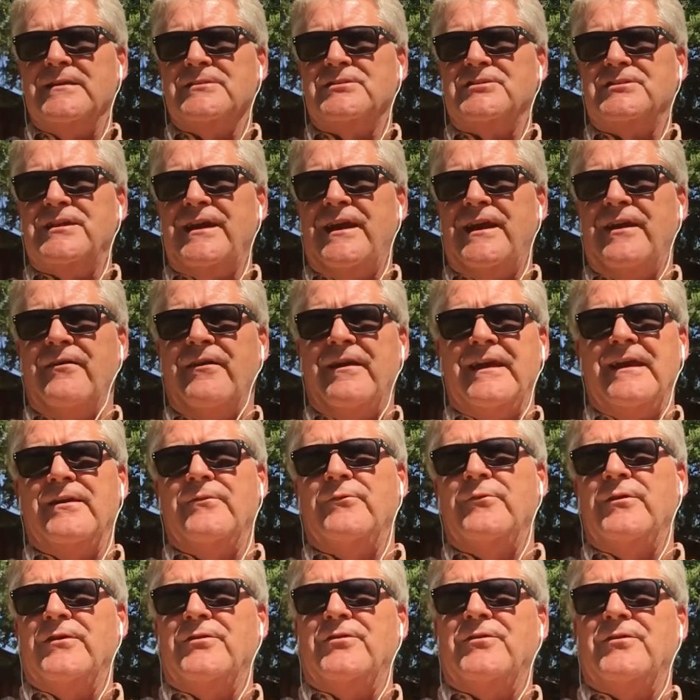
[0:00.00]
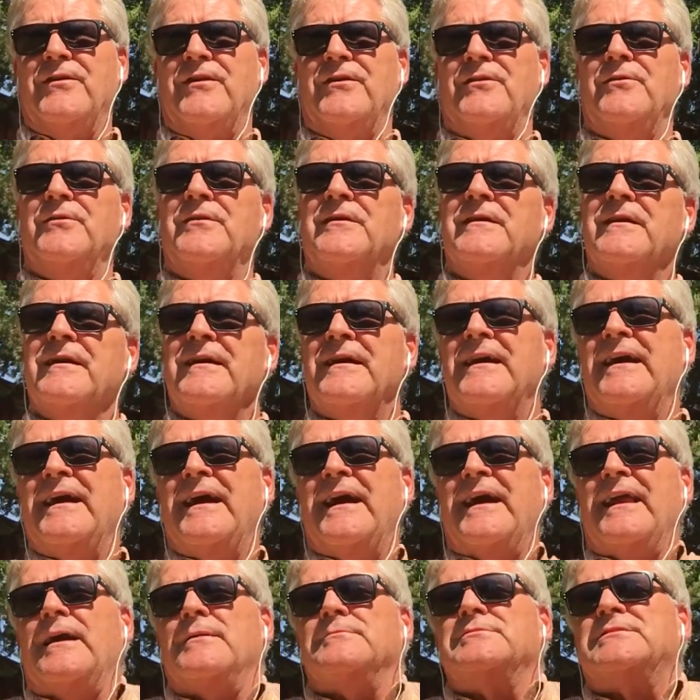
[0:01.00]
sharing it with you.
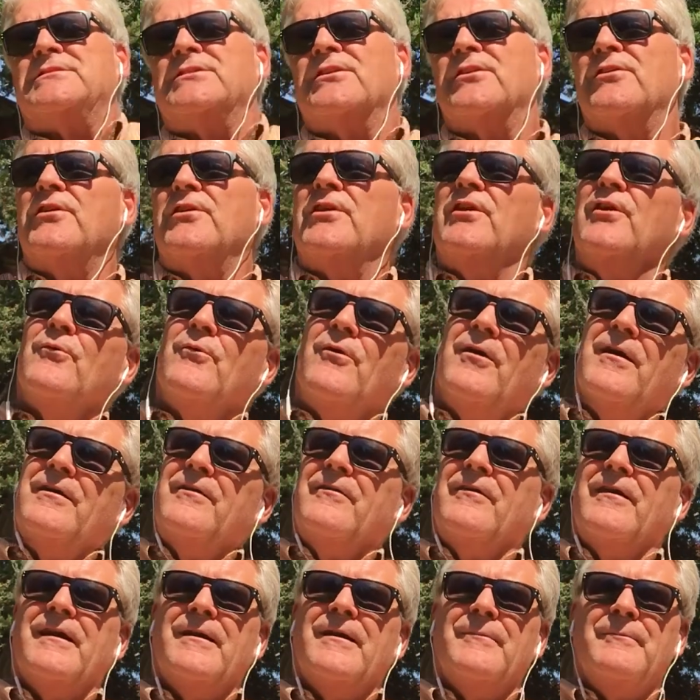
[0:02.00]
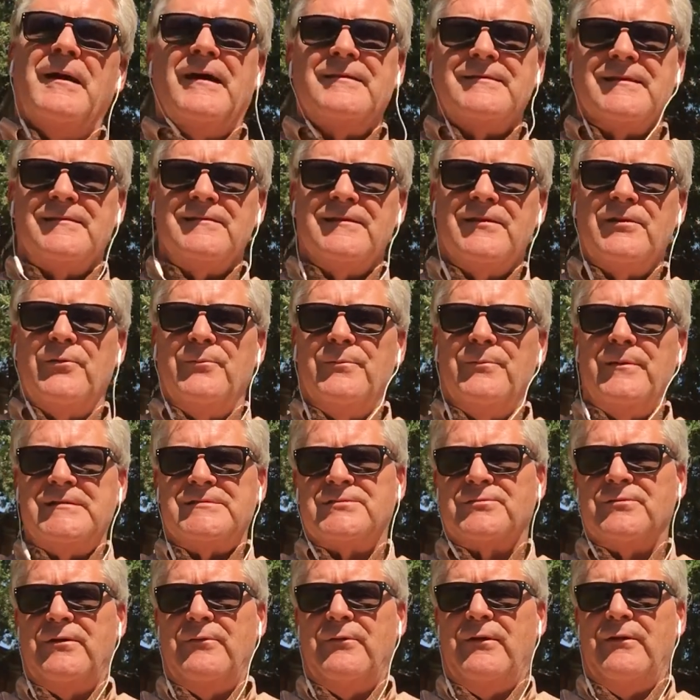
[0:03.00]
And I'm sure you're wondering about the little
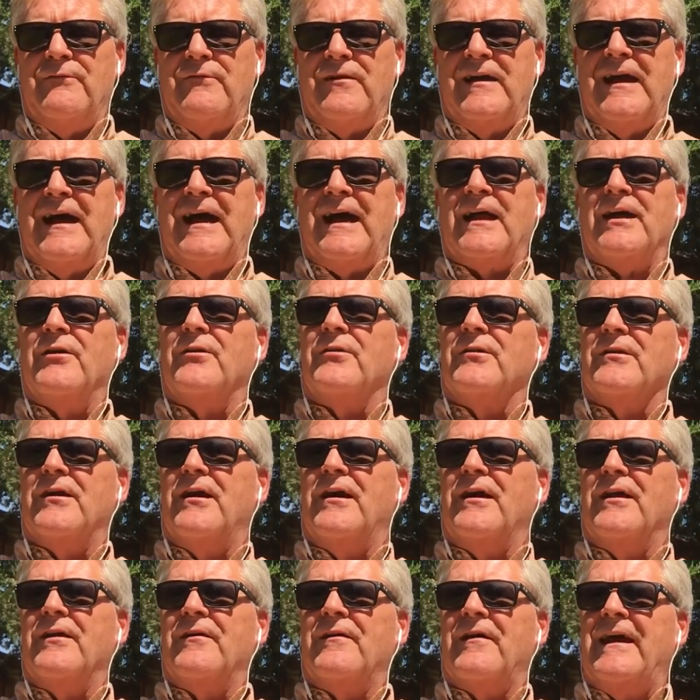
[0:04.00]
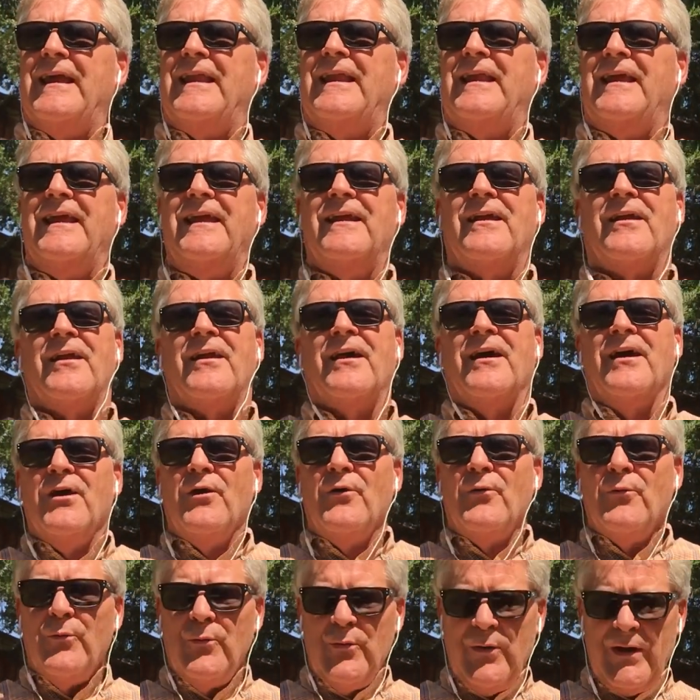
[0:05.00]
mystery we've got going on right here.
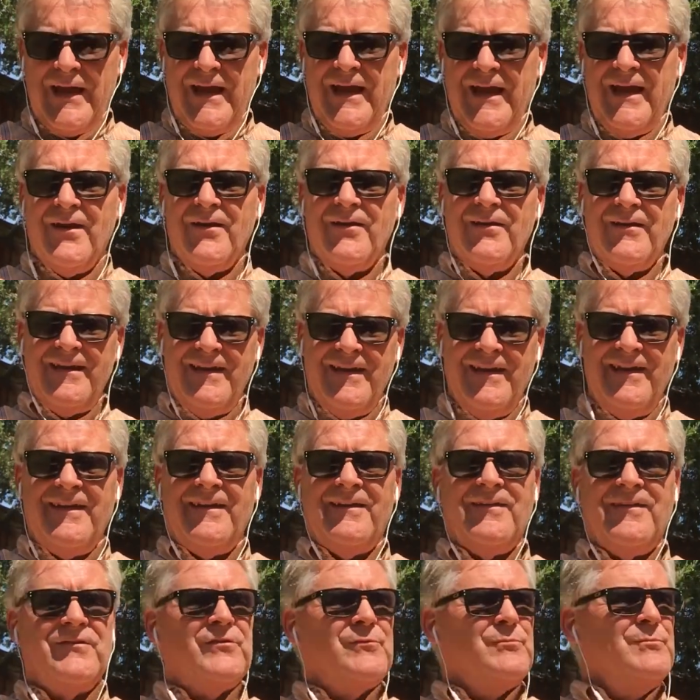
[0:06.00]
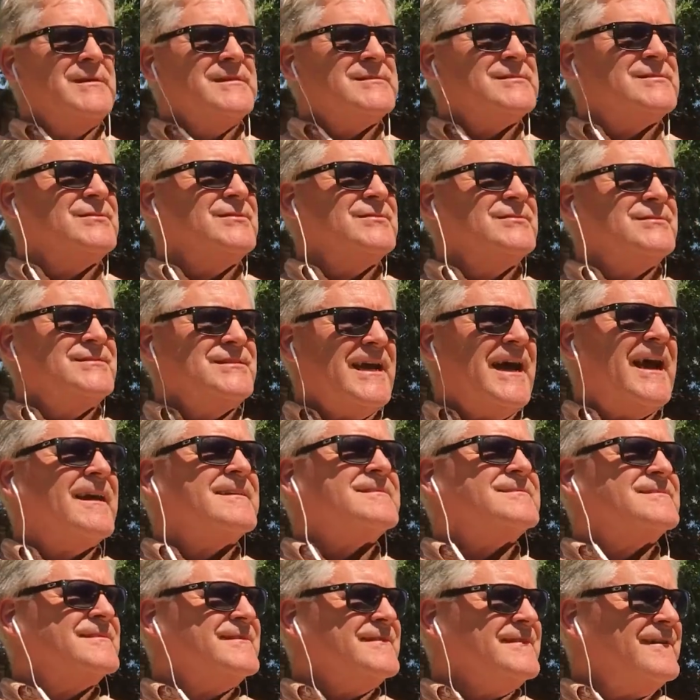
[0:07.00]
Where is Mr.
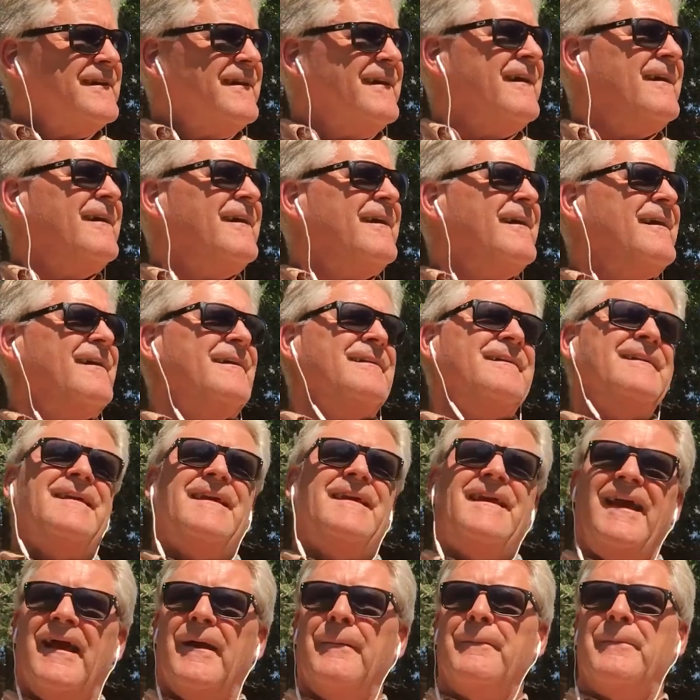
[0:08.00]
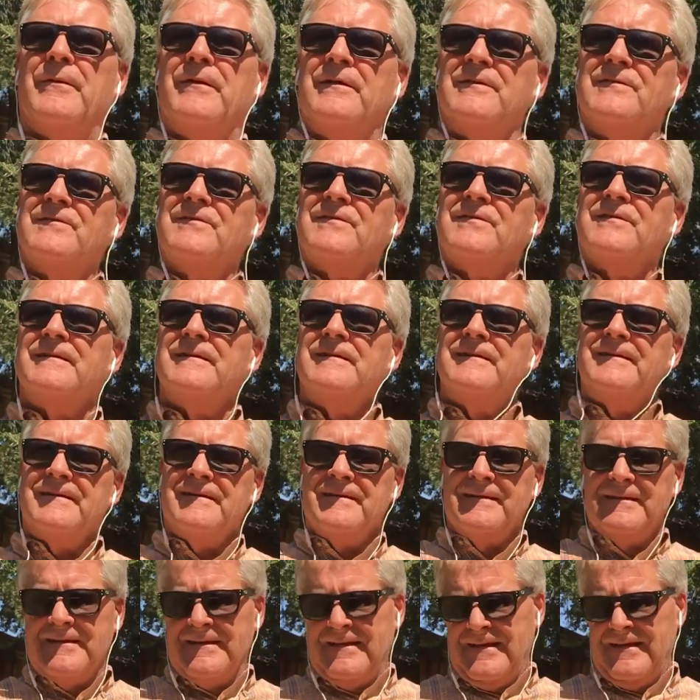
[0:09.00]
Jackson on campus?
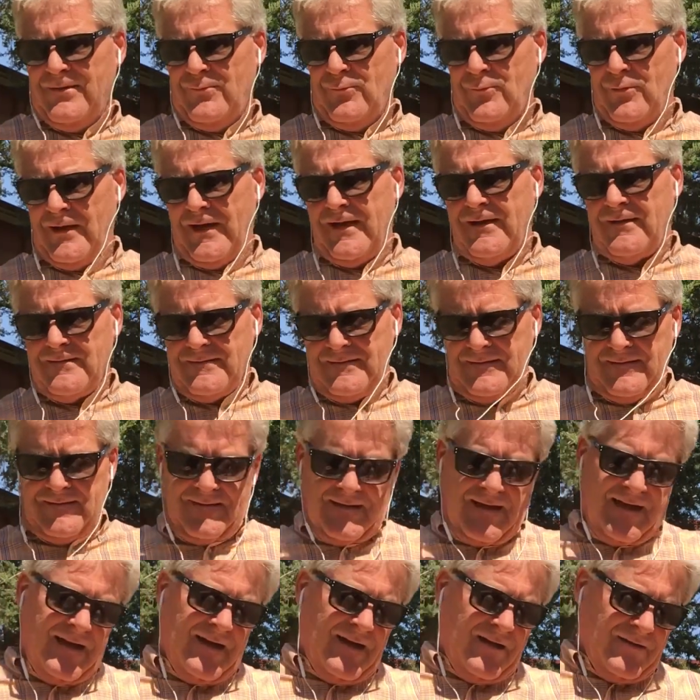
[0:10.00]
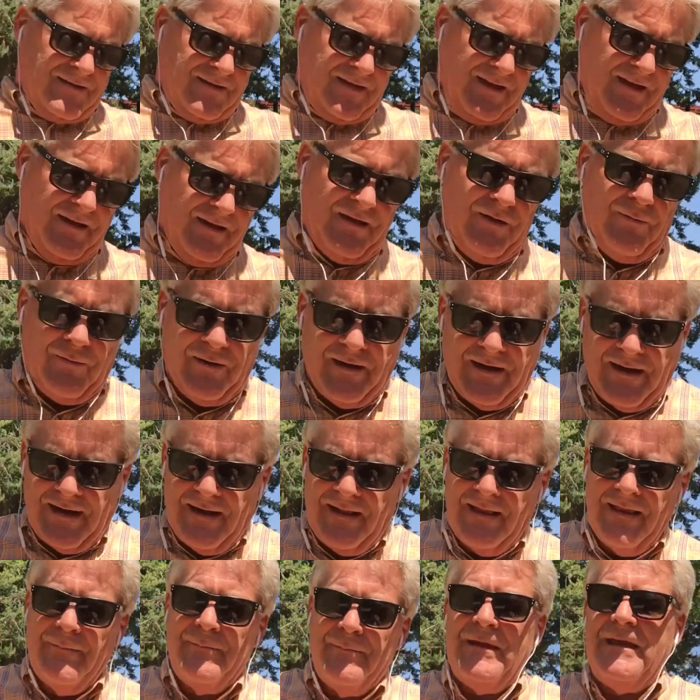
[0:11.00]
Well, I'll tell you what.
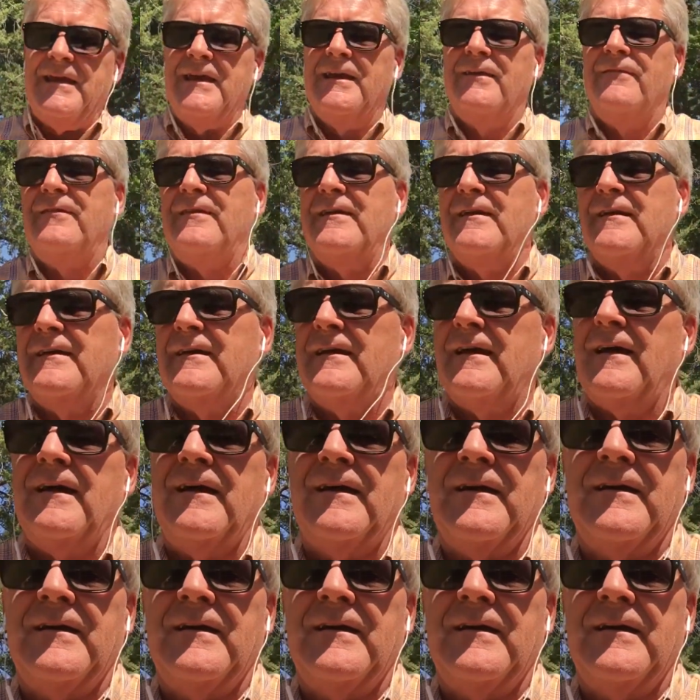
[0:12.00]
Let me give you a